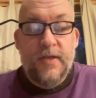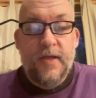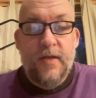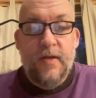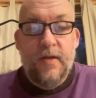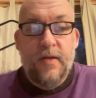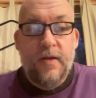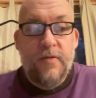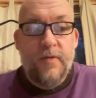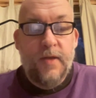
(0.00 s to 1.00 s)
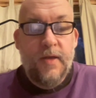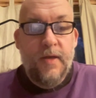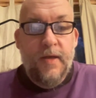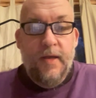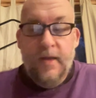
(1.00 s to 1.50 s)

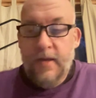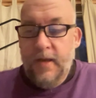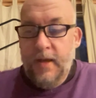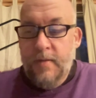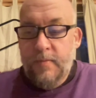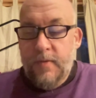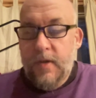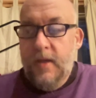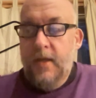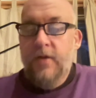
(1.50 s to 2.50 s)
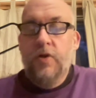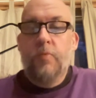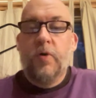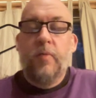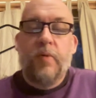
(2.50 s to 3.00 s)
and
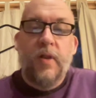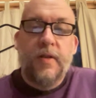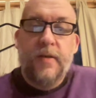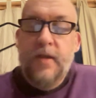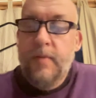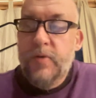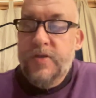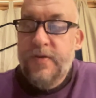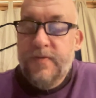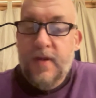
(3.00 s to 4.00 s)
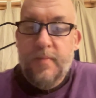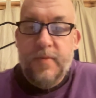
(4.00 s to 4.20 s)
innumerable numbers of them,